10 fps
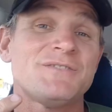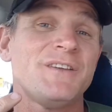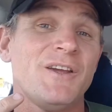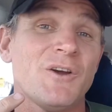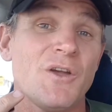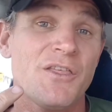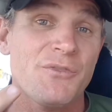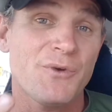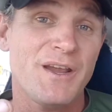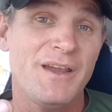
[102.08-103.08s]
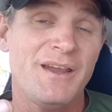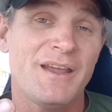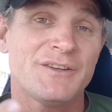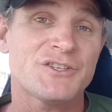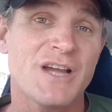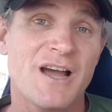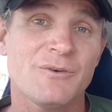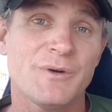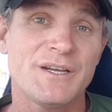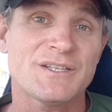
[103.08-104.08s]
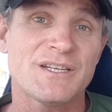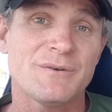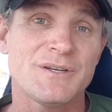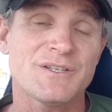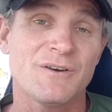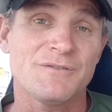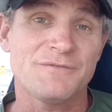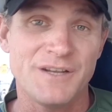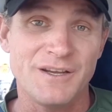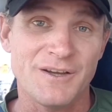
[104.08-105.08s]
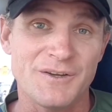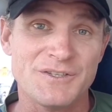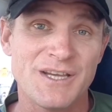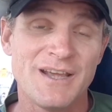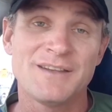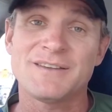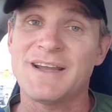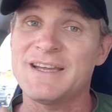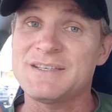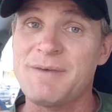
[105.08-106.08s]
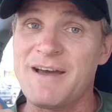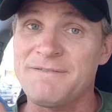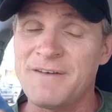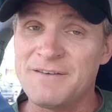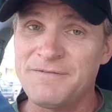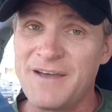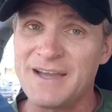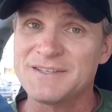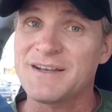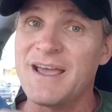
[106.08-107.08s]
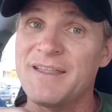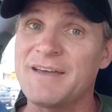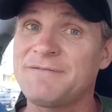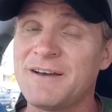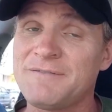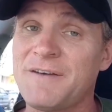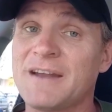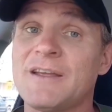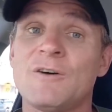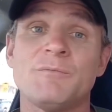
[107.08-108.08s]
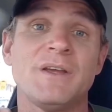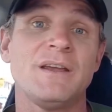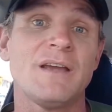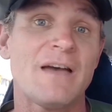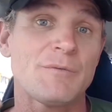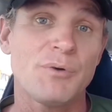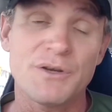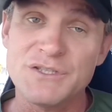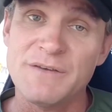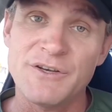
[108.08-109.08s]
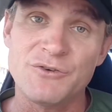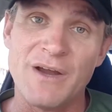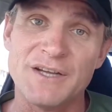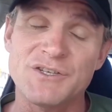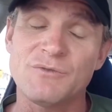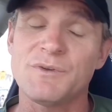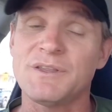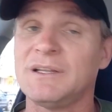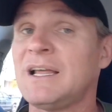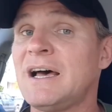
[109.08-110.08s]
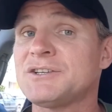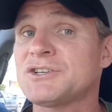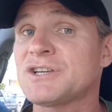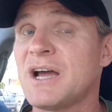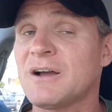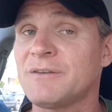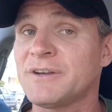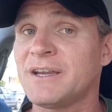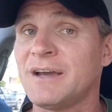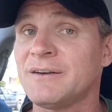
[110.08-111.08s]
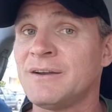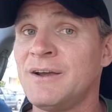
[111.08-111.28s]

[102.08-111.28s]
video 3 in Shark Week series of videos. Today is about fun facts and how that fun fact helped me have a positive interaction with the largest shark I've encountered.